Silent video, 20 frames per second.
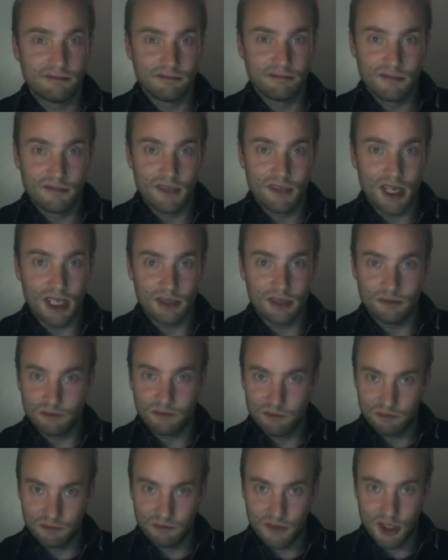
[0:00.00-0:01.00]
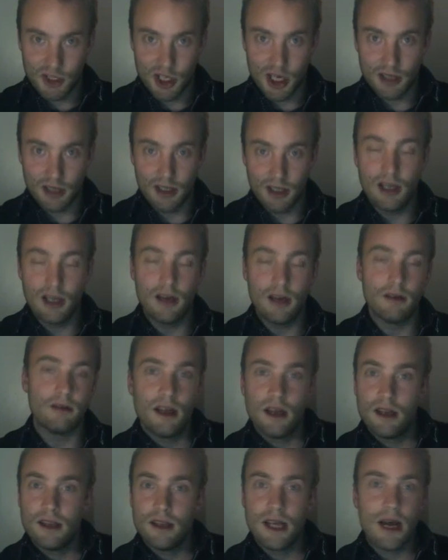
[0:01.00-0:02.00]
well, share the love.
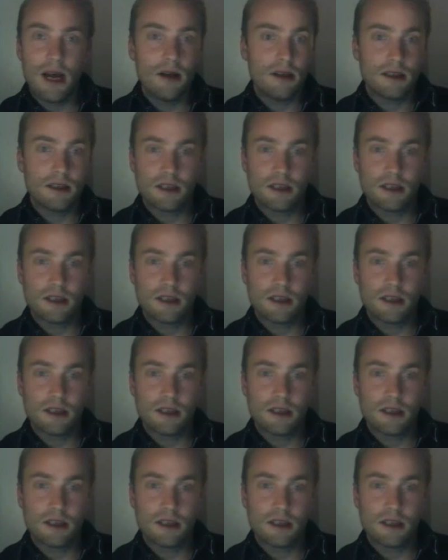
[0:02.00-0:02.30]
Now that's